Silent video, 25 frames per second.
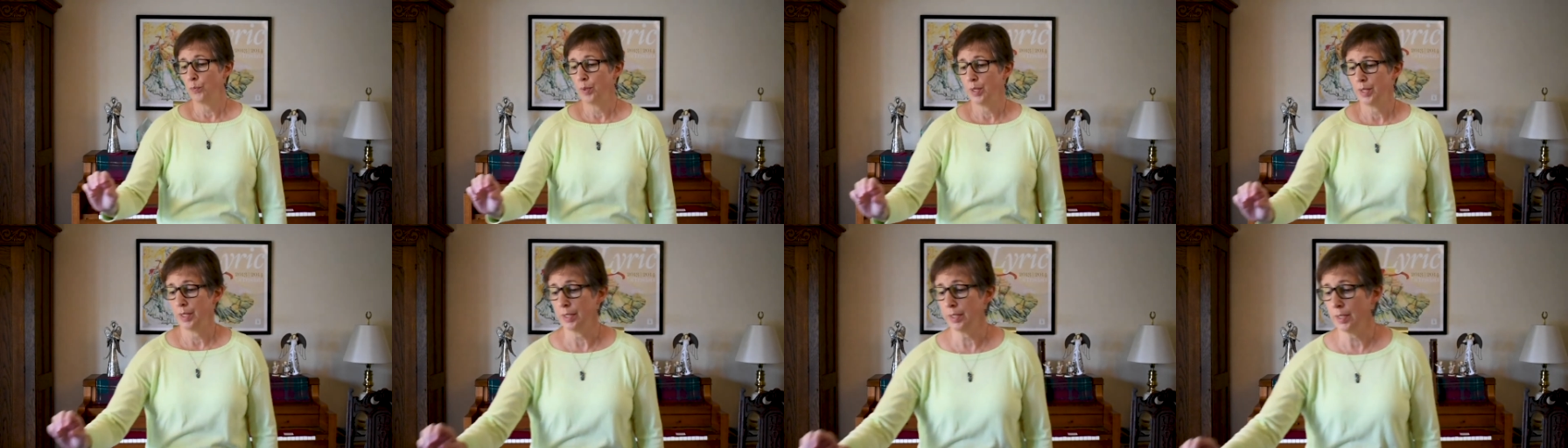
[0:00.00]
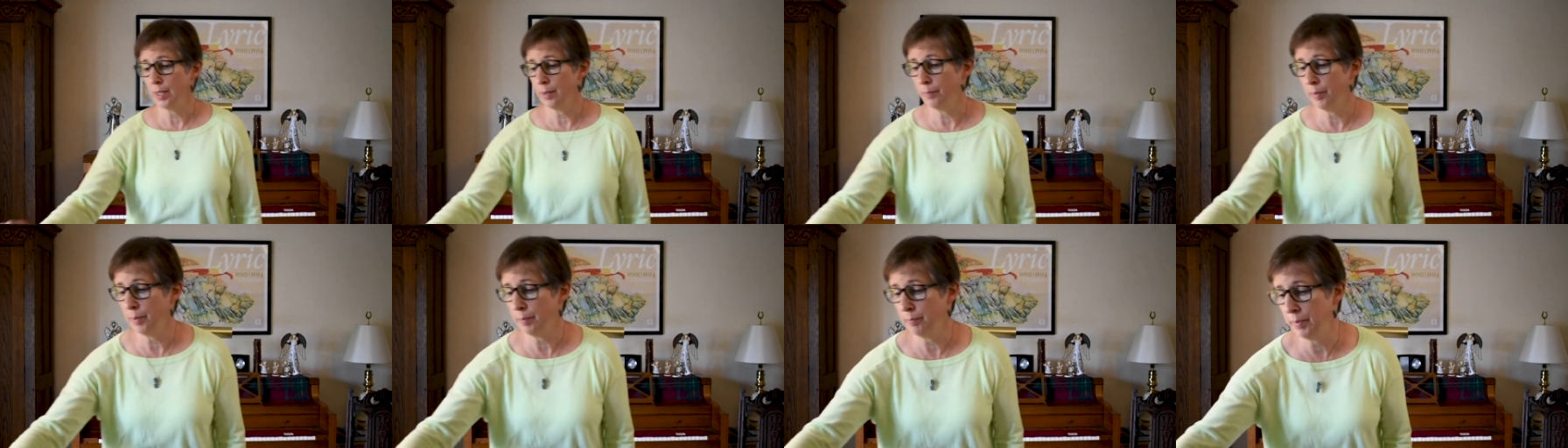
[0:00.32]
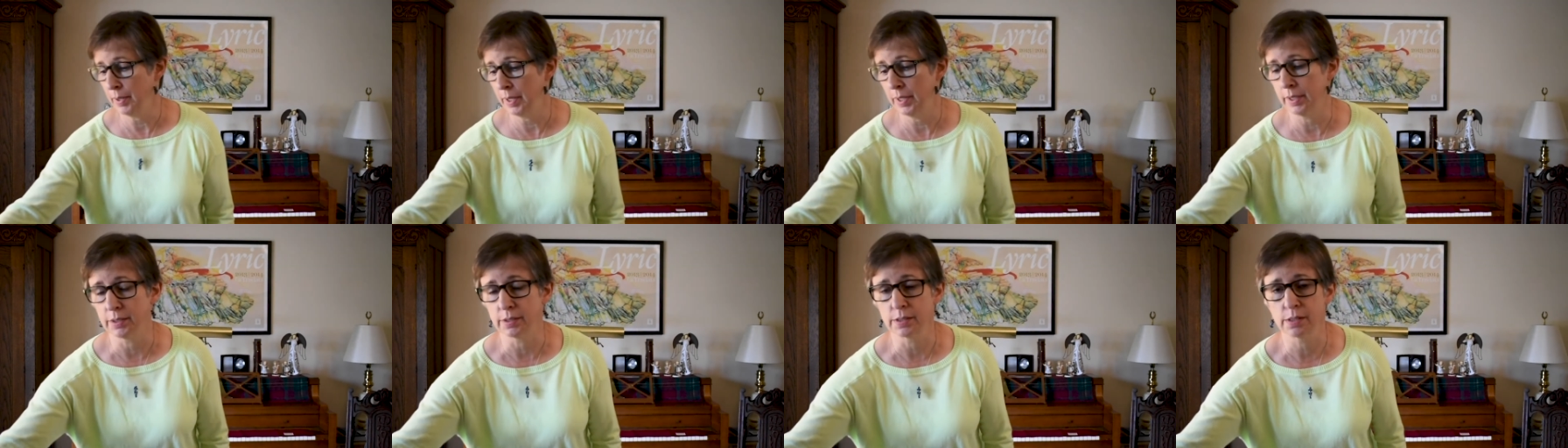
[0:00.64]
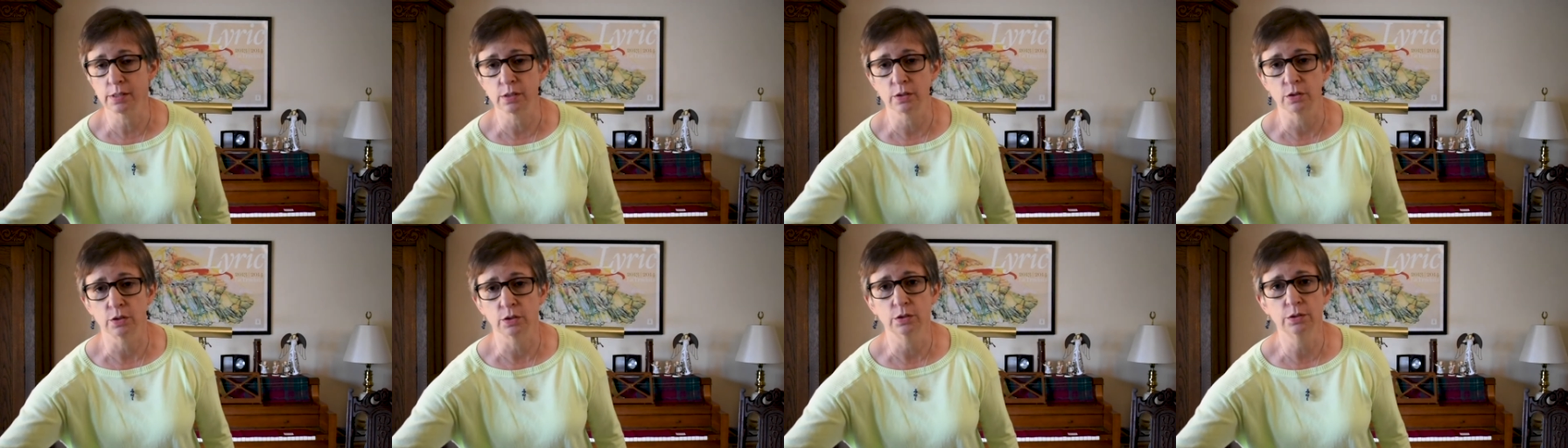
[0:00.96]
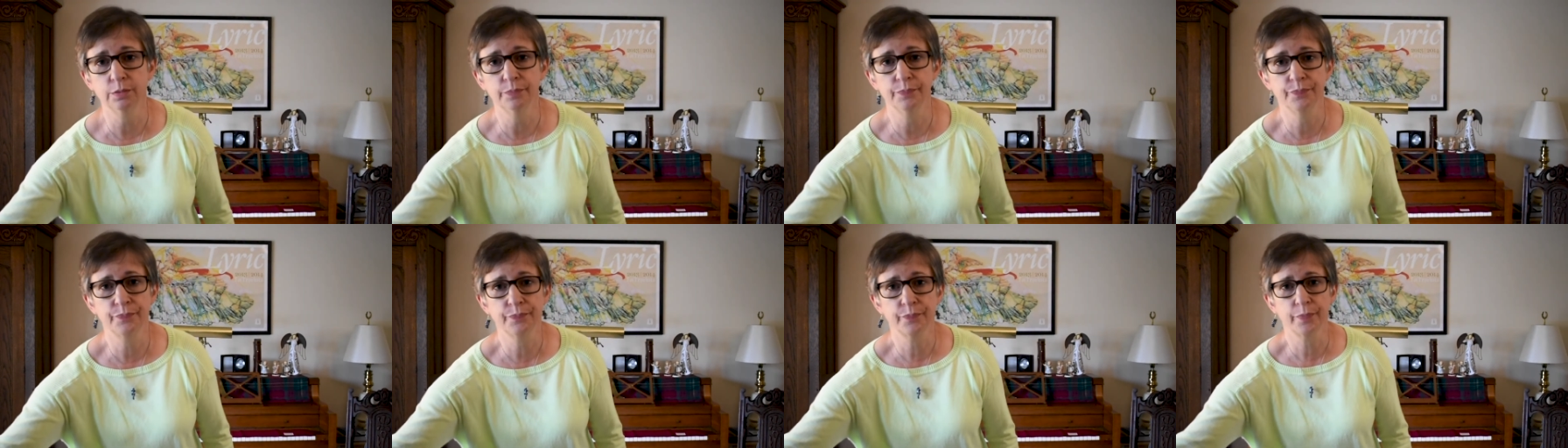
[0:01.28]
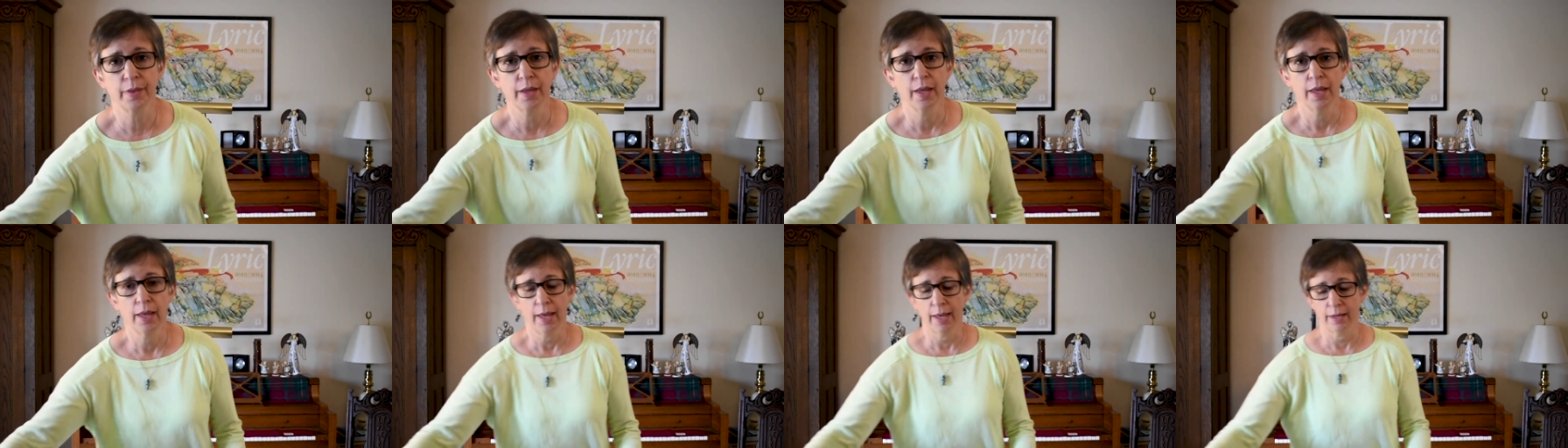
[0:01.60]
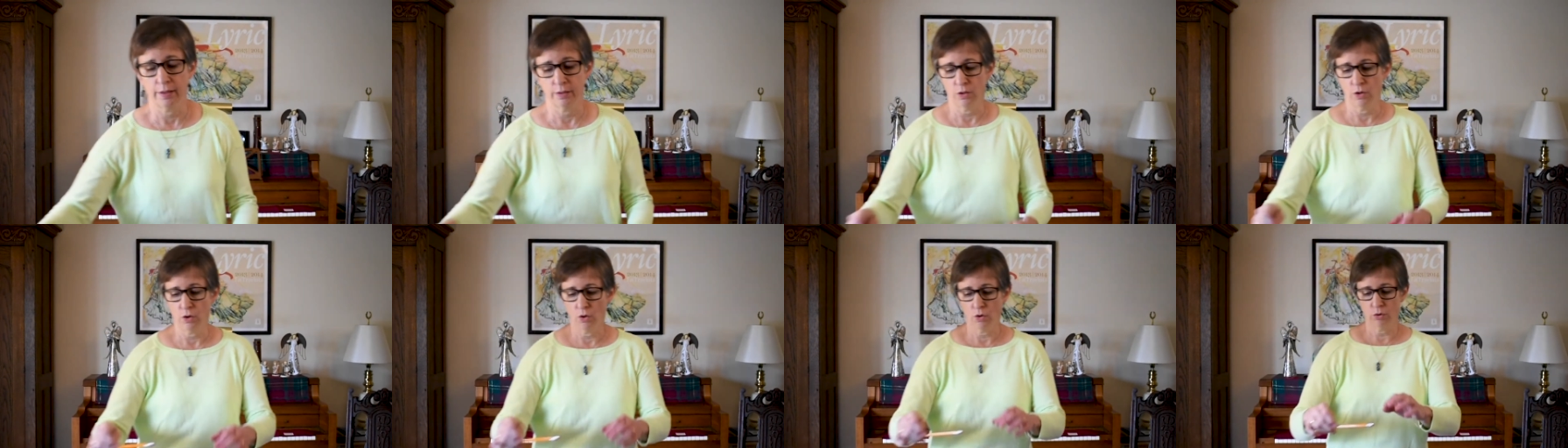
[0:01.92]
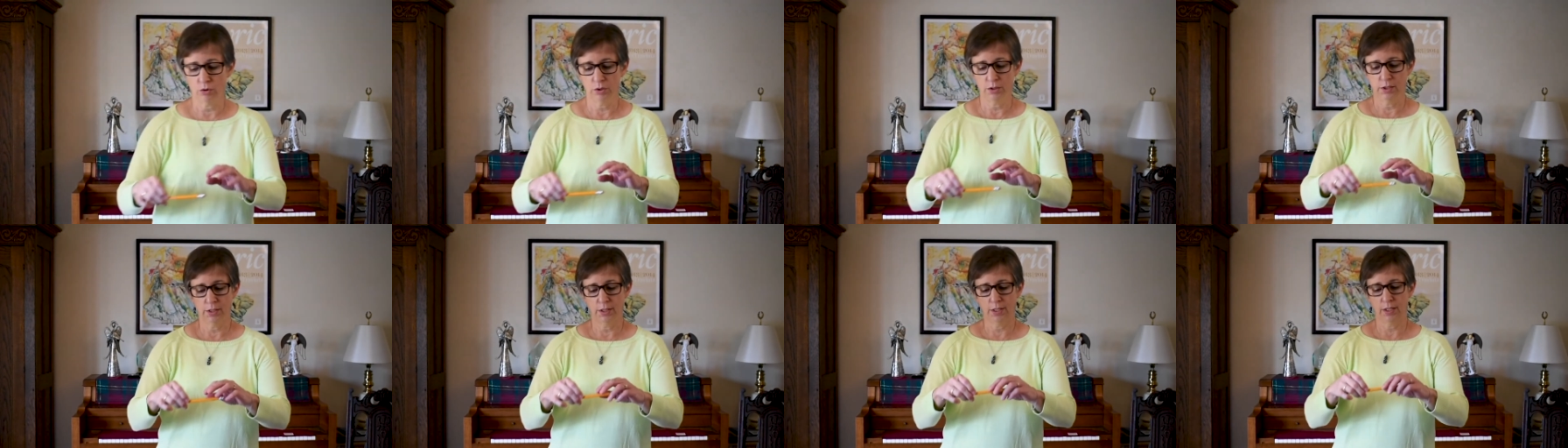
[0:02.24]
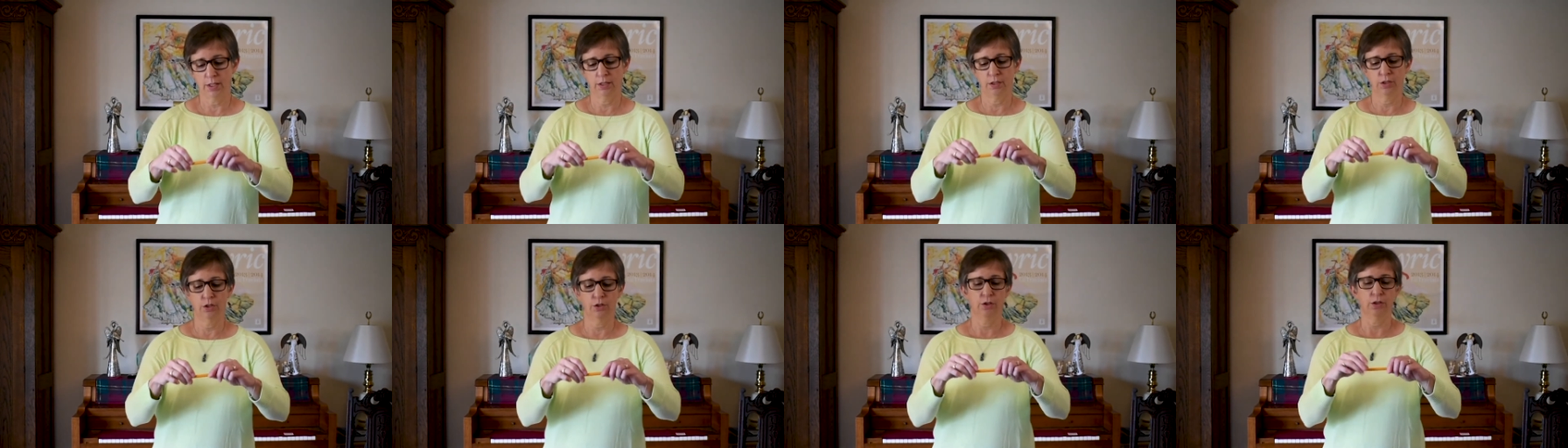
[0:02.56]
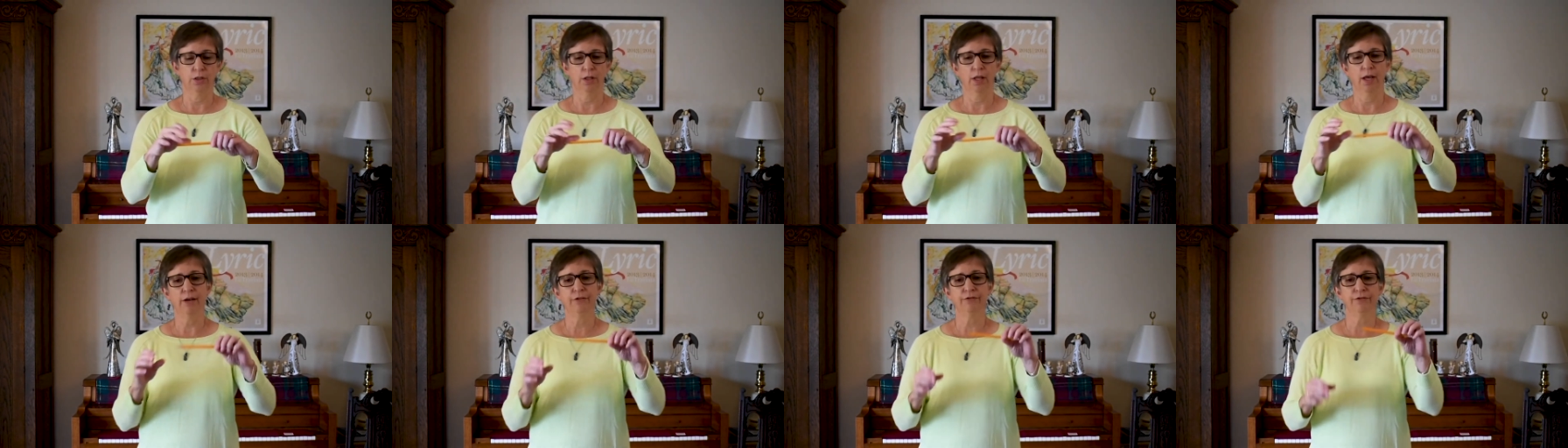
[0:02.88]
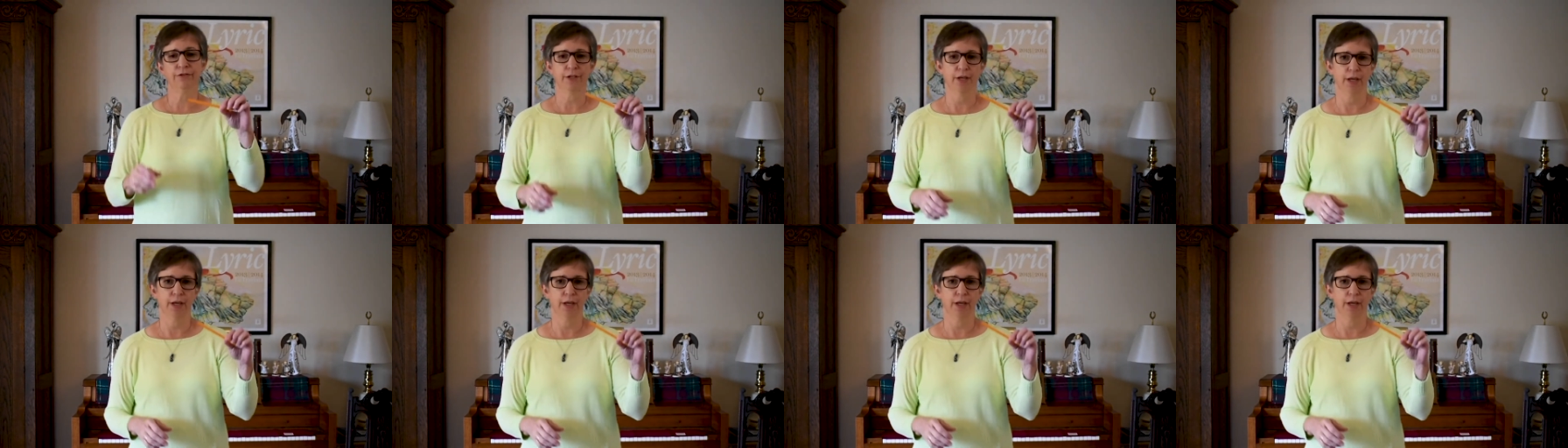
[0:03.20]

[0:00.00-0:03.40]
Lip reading: pick up a pencil and hold it in your left